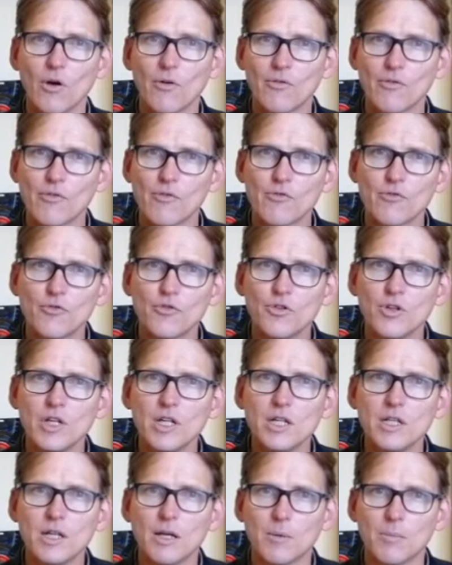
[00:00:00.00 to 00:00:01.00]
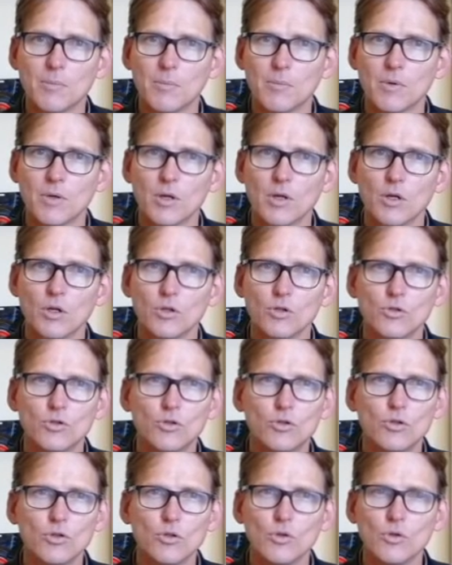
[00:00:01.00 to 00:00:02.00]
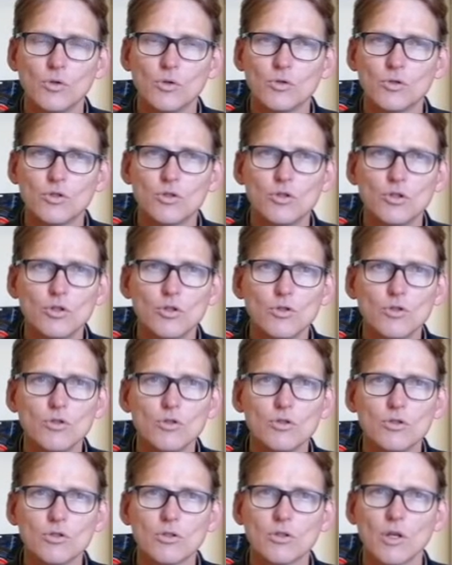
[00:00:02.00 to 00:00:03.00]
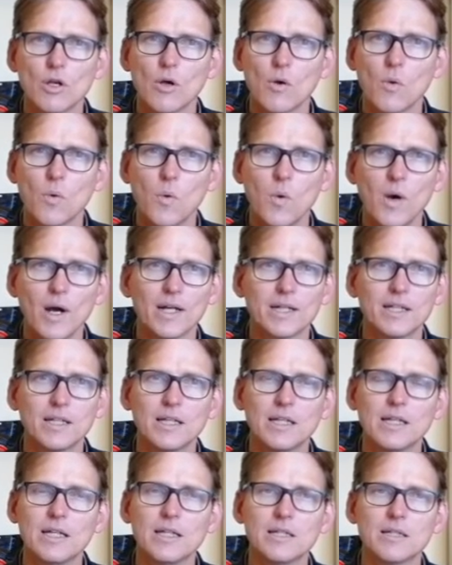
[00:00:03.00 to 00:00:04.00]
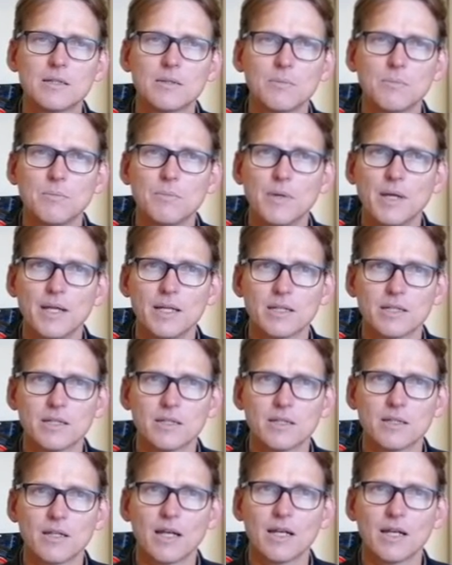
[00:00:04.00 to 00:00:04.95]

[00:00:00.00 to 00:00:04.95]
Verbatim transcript: of freedom to choose what is best.